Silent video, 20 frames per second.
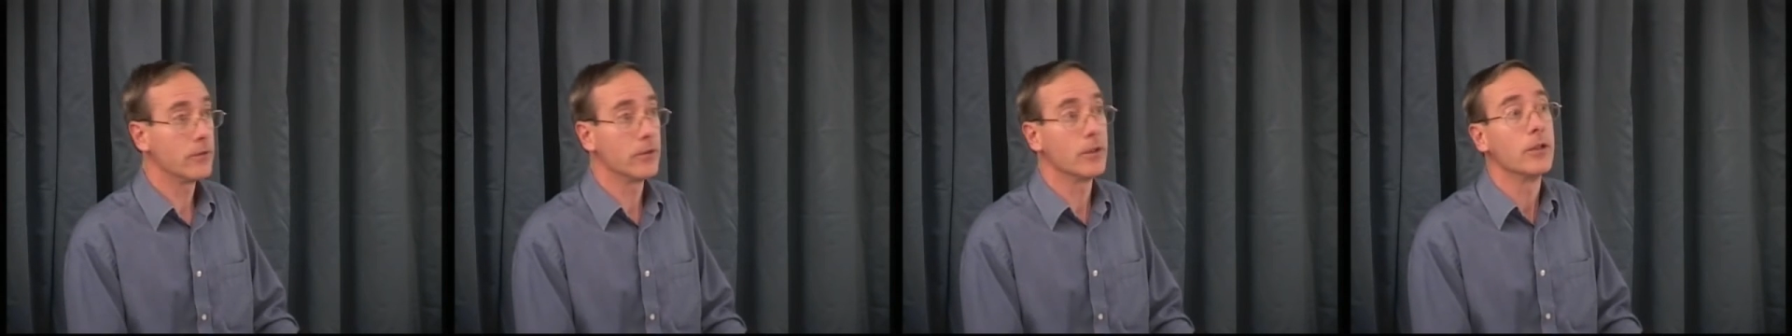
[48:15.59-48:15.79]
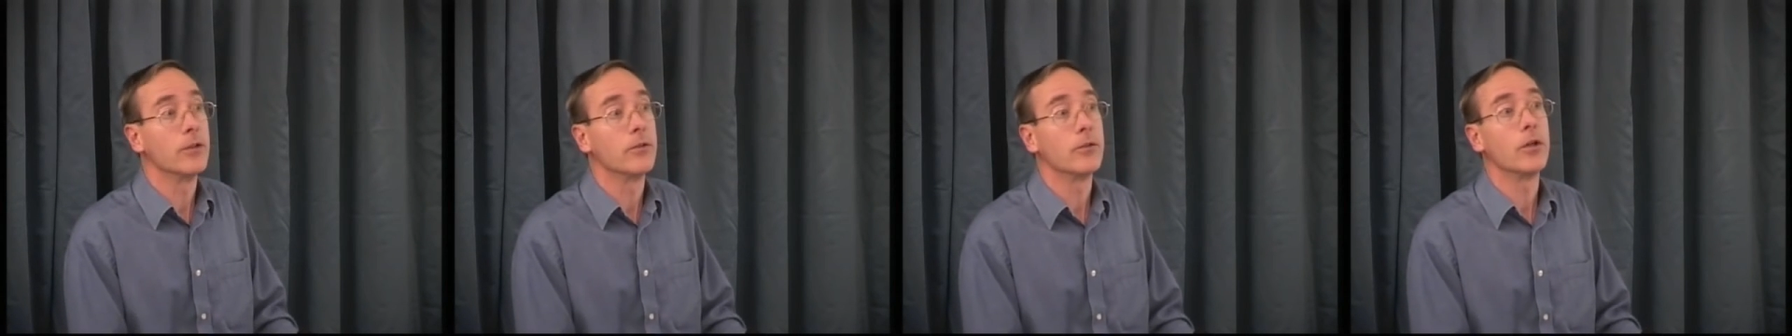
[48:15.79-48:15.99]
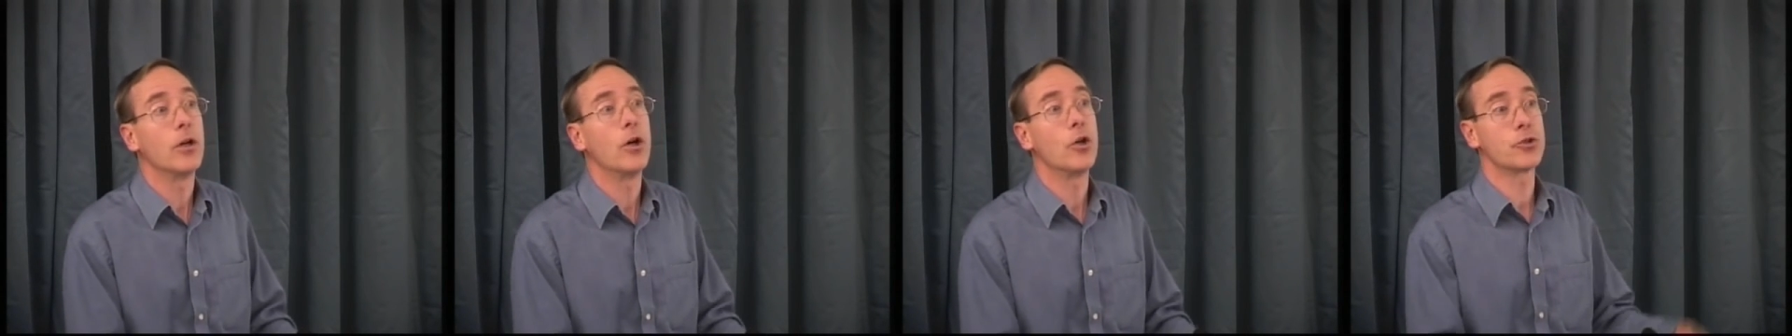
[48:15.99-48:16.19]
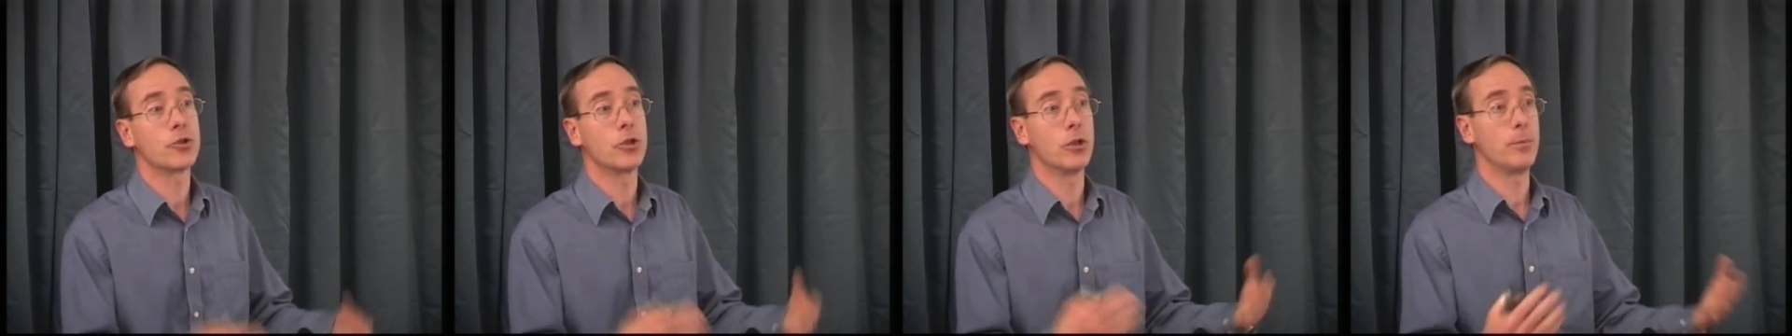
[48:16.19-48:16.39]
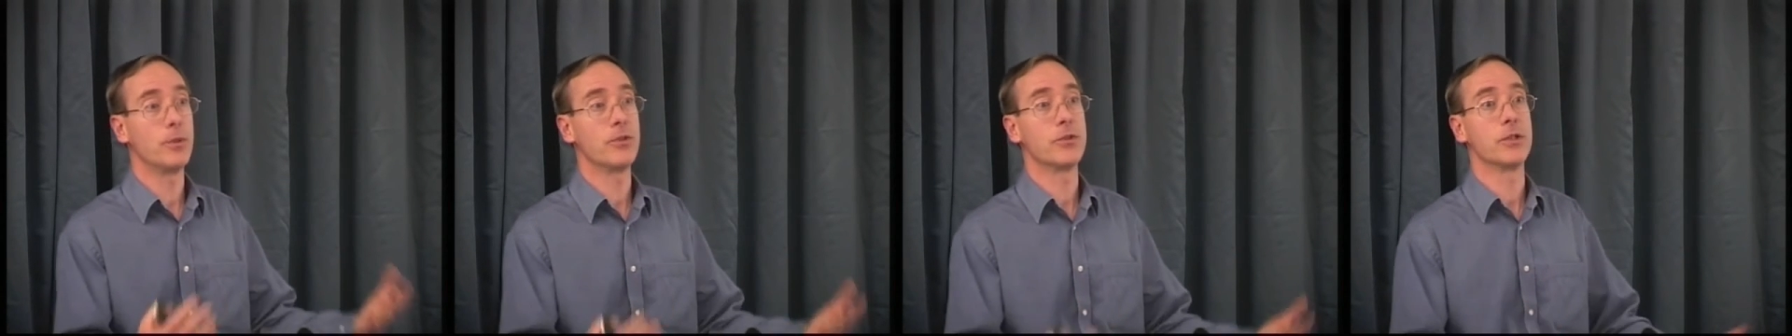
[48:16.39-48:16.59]
that
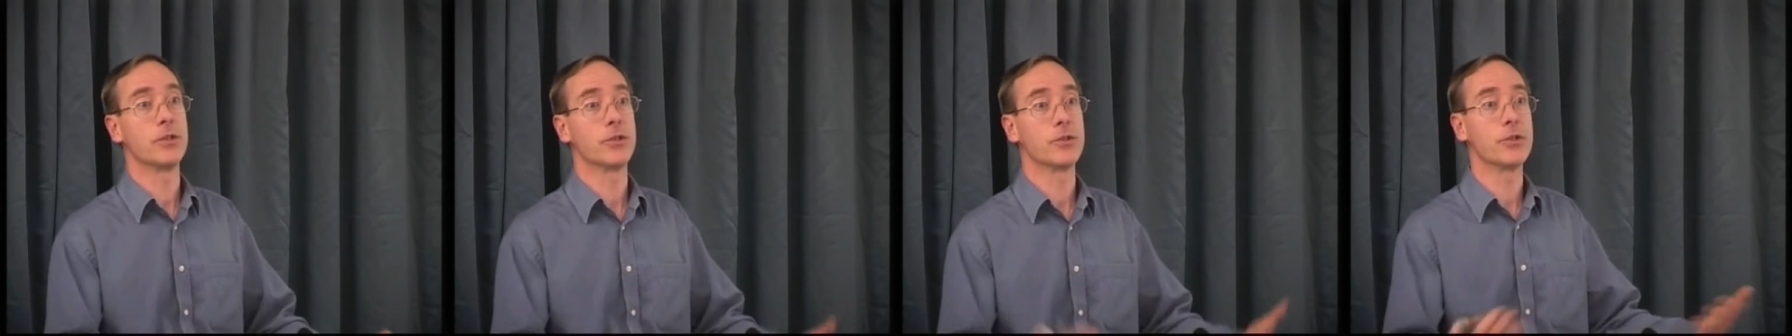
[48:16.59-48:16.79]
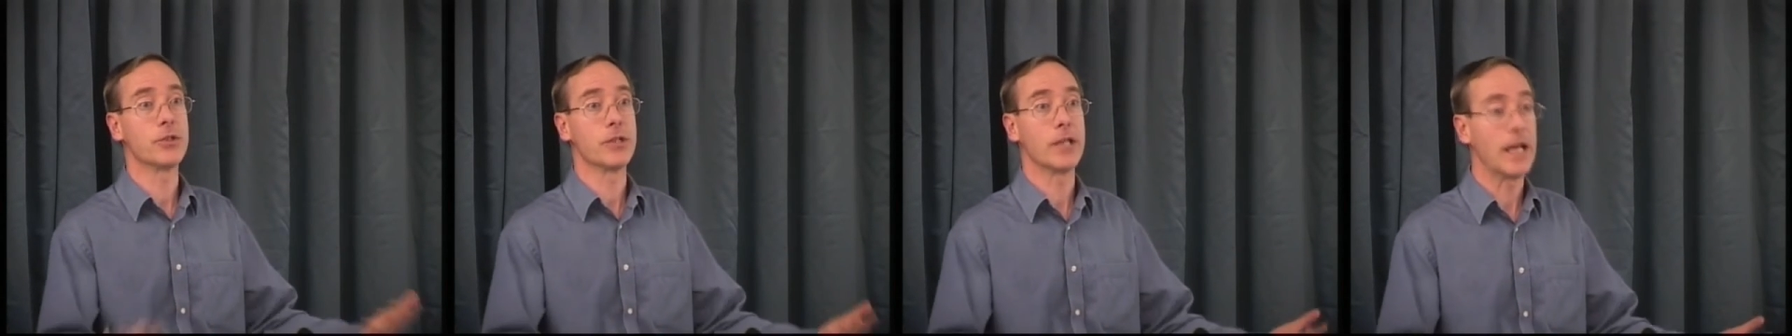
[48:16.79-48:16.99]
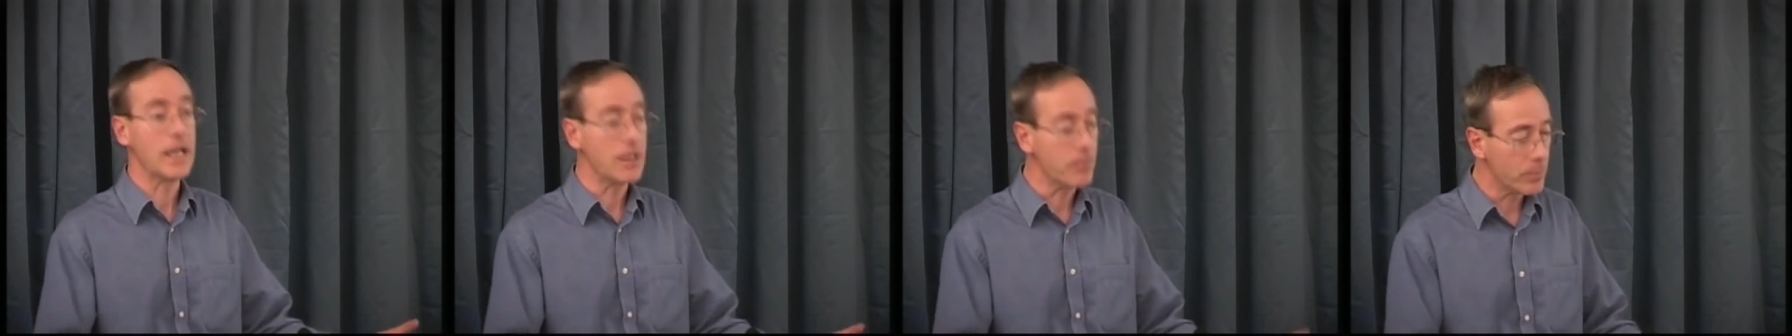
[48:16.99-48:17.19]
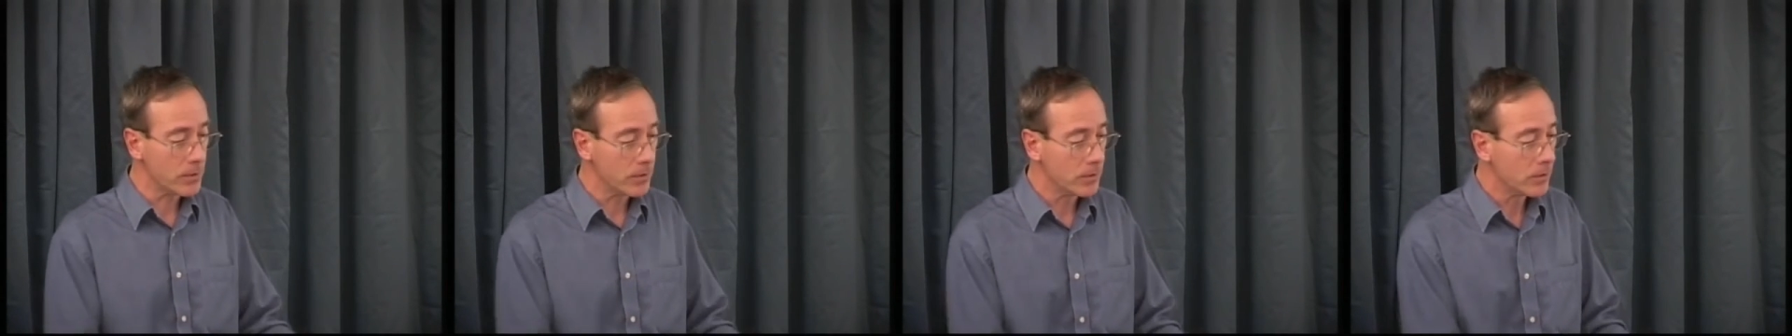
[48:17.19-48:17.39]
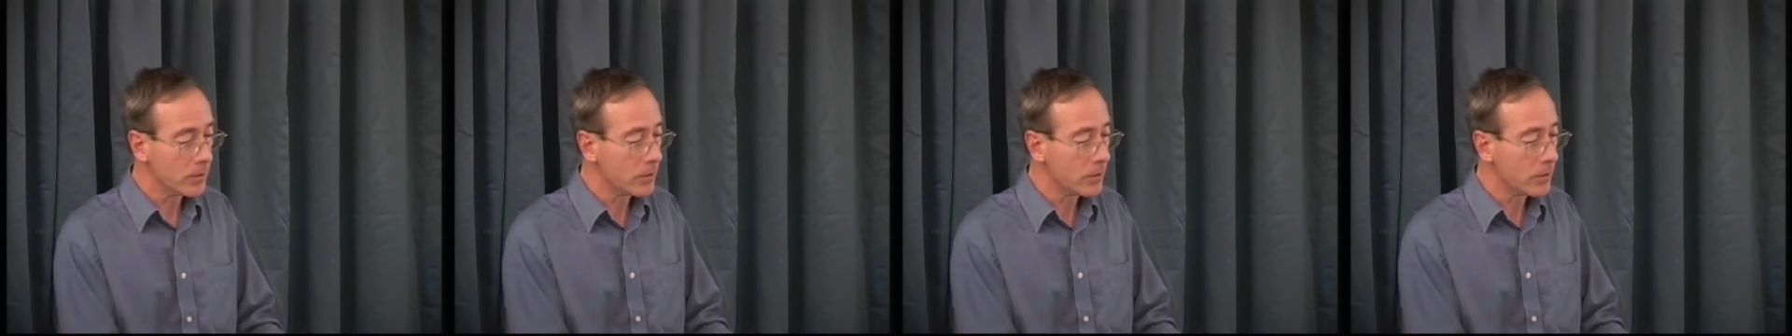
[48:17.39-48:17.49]
Australopithecus is an ape,